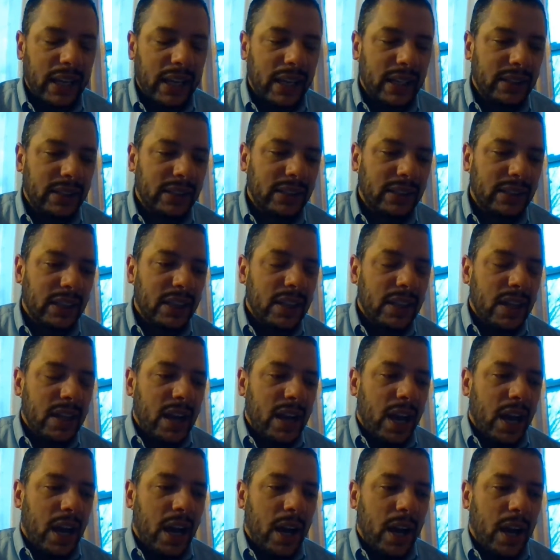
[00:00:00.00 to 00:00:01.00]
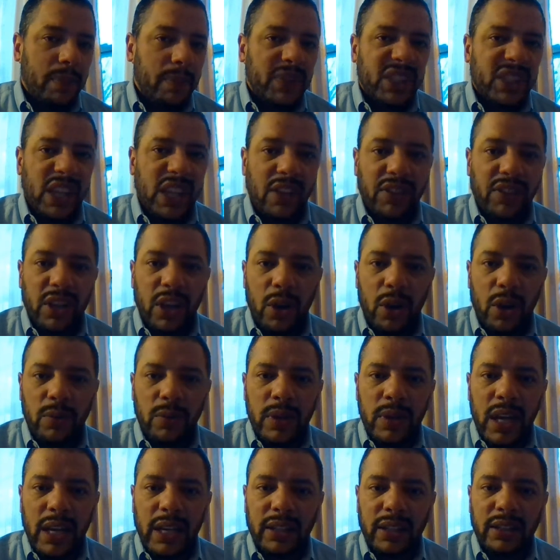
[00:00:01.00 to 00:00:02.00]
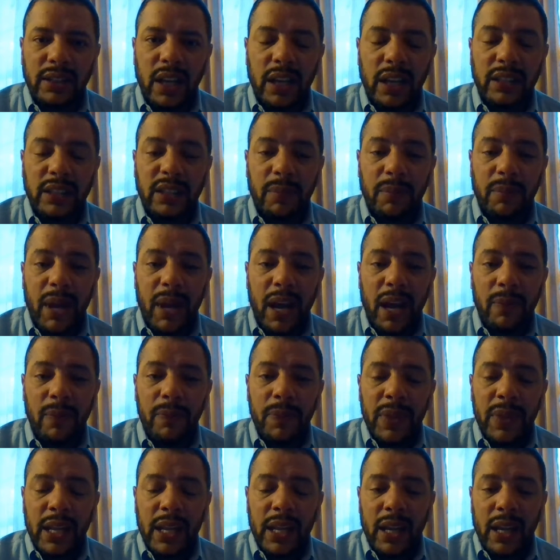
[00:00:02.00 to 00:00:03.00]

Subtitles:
It's Seth Godin, and it talks about